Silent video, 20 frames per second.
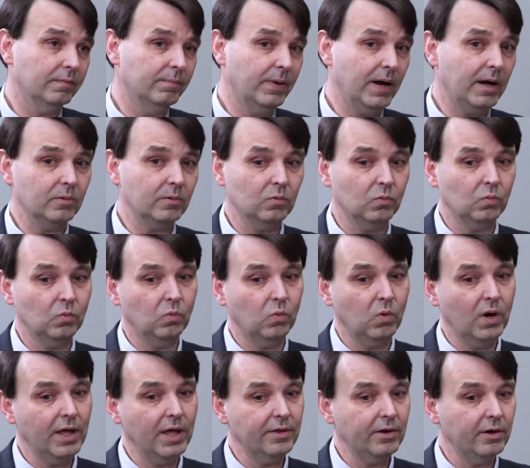about
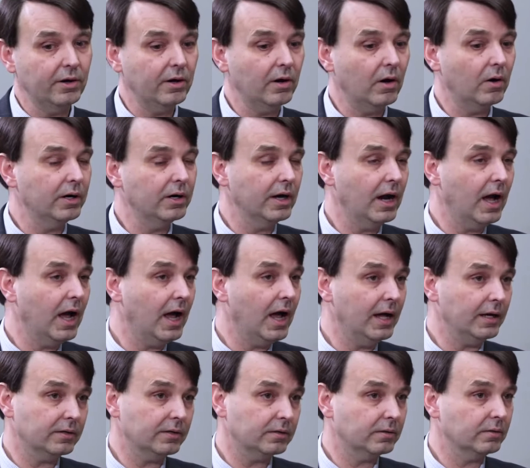whether or
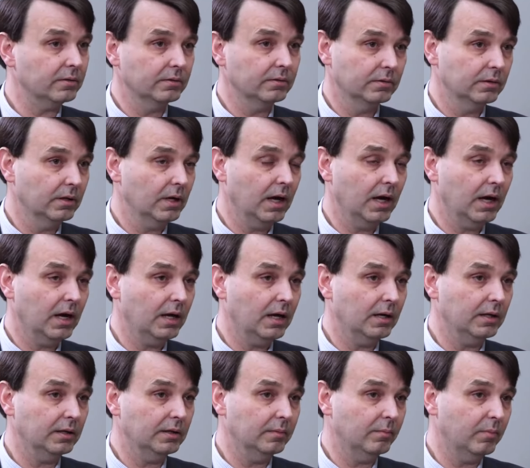not
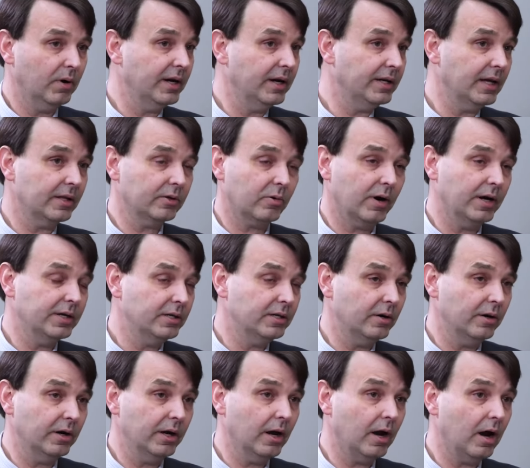the brain death
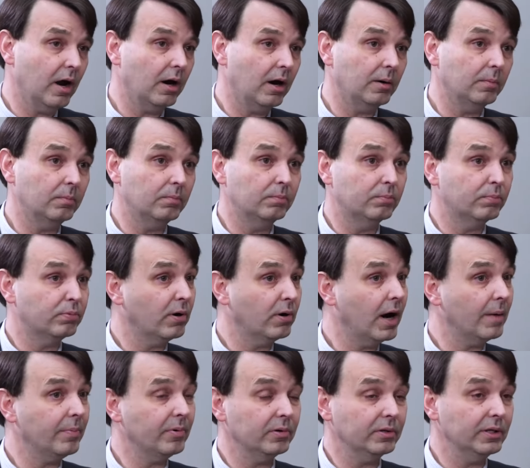criteria are
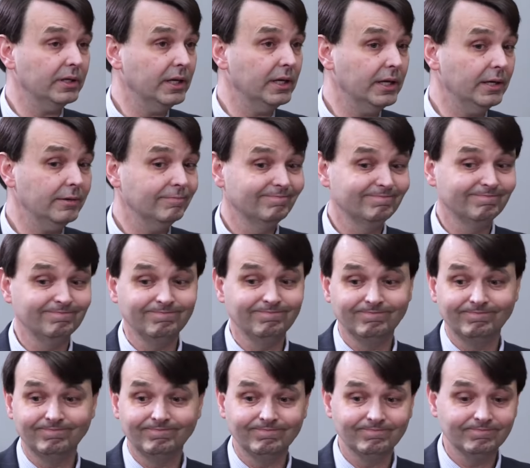properly
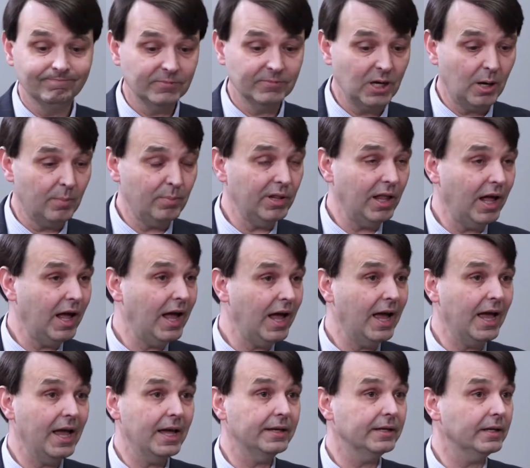
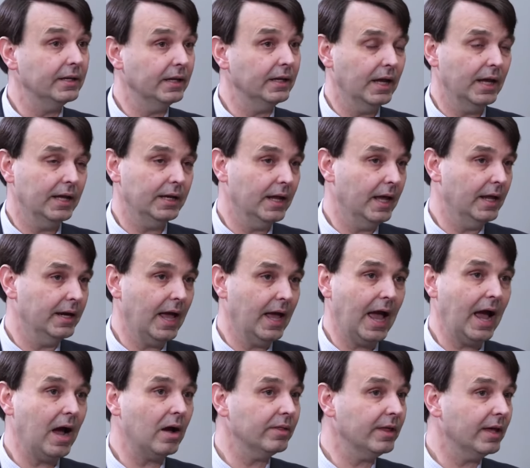applied and
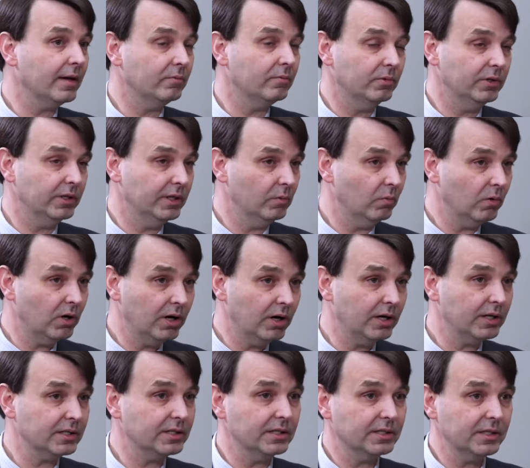how that really
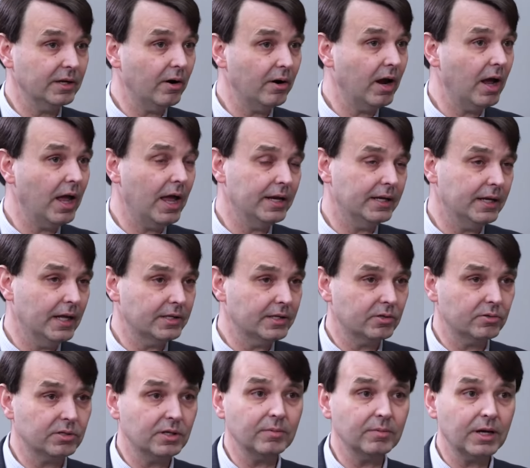works, et cetera. And
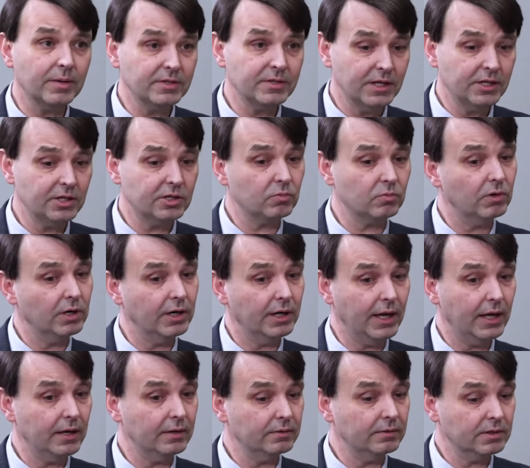so sometimes they just want to
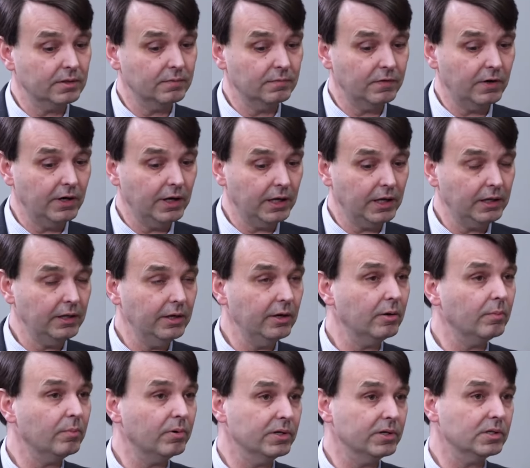get some very
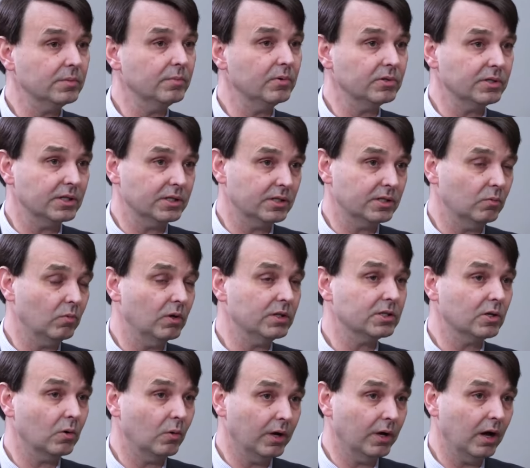clear principles as to
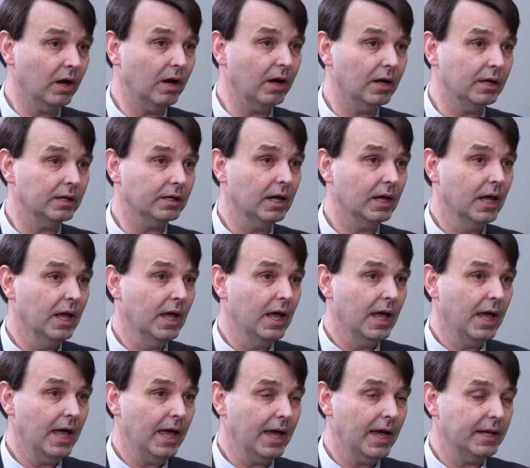what's going on
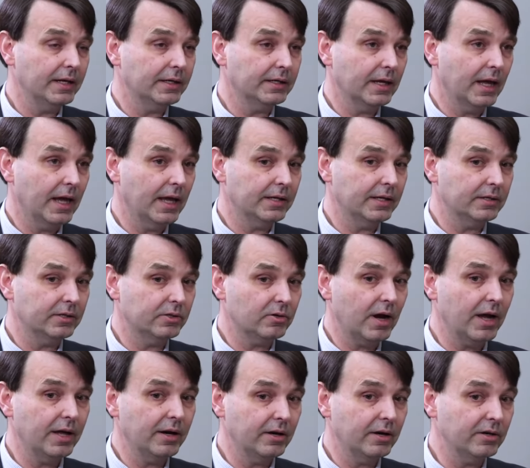and to
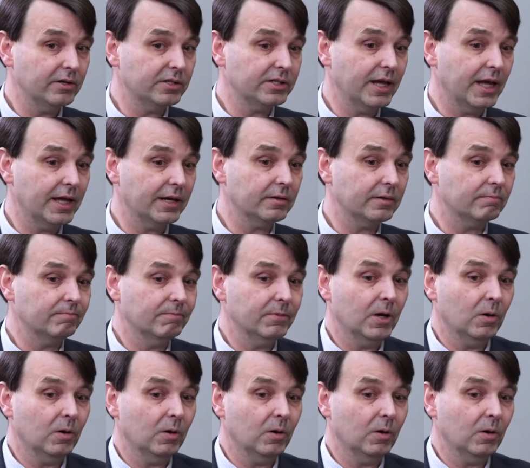try and understand,